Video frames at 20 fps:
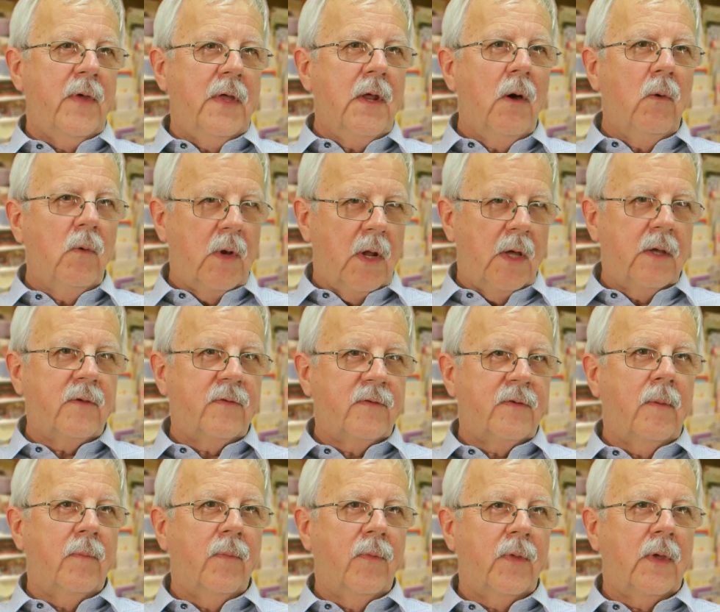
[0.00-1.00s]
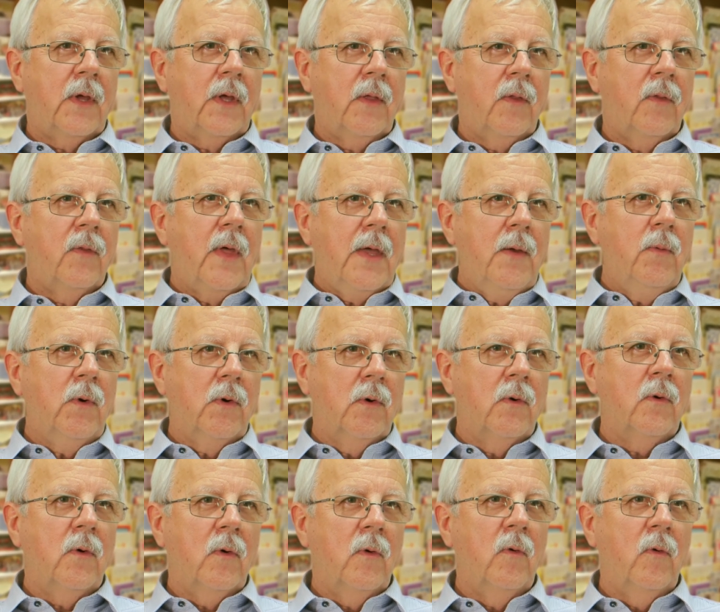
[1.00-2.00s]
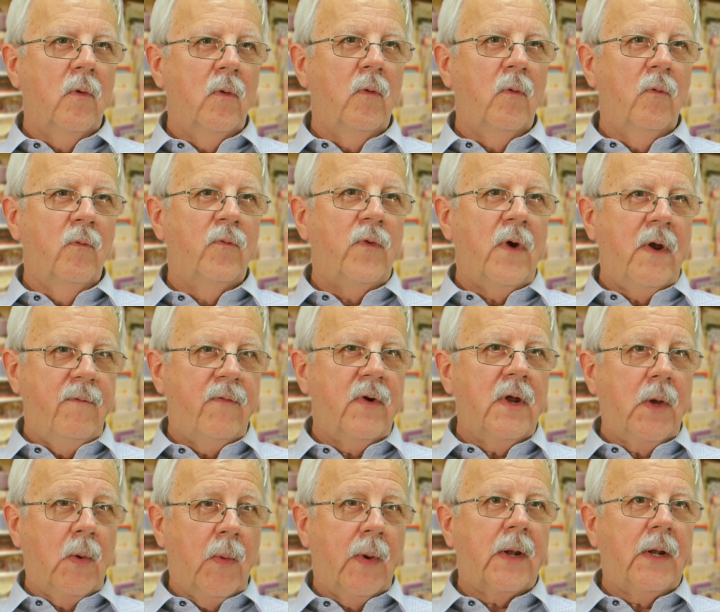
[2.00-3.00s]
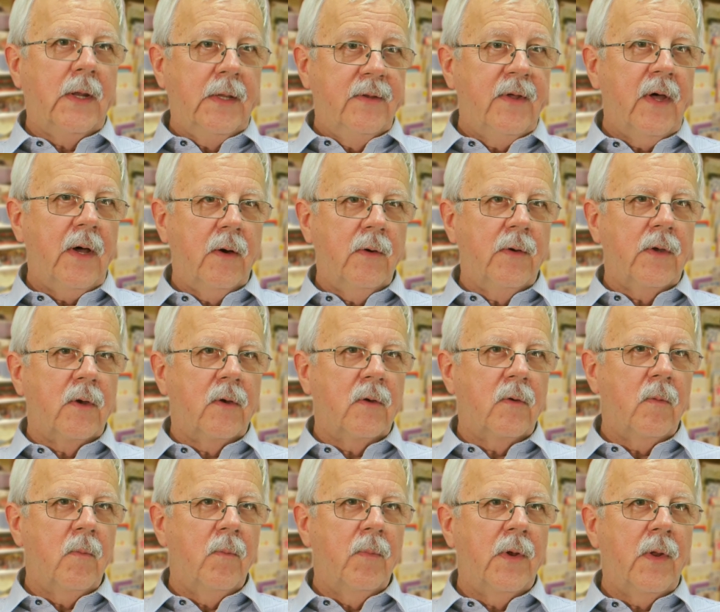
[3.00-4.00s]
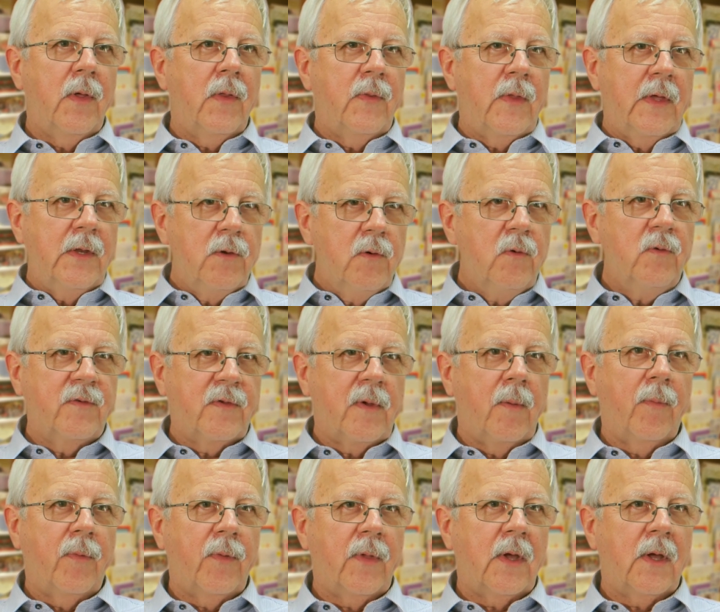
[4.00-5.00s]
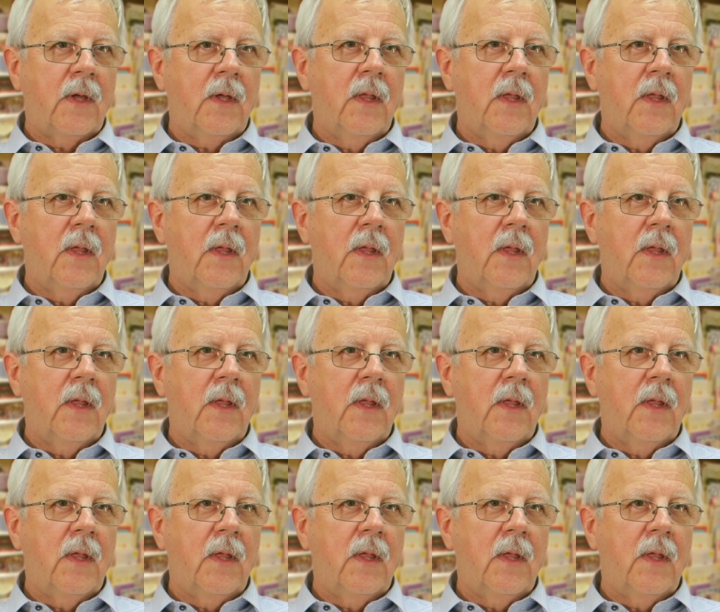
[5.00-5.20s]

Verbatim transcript: they don't like something, they will very, very quickly tell you. But if they do something,